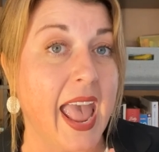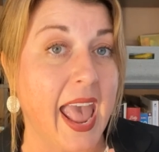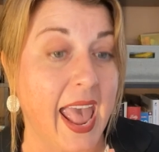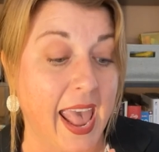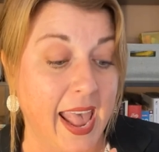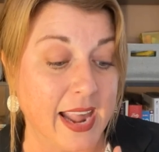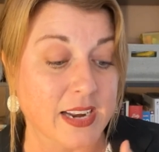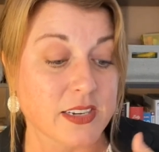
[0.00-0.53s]

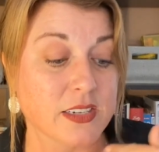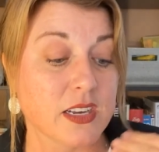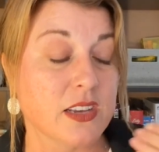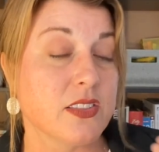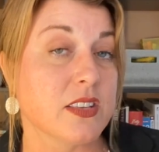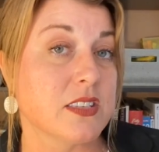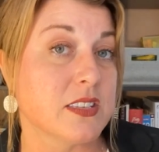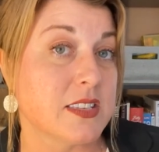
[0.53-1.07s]
and
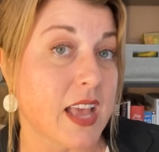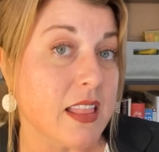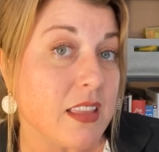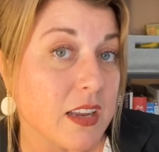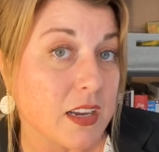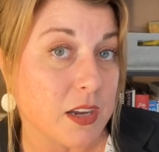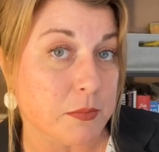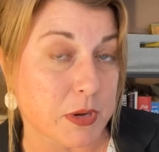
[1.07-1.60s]
the
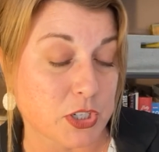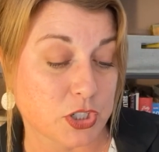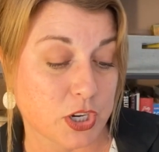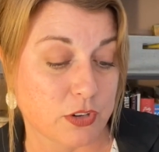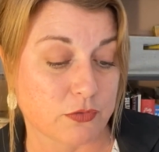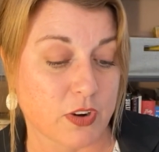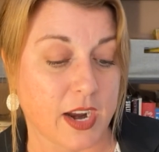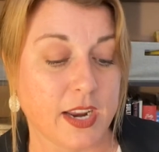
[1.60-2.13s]
selling
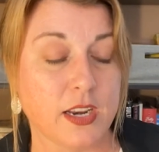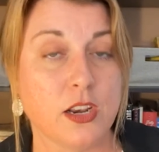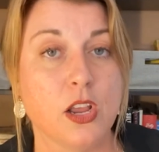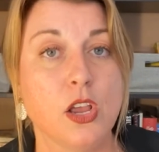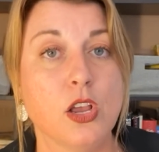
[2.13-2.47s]
commission, right?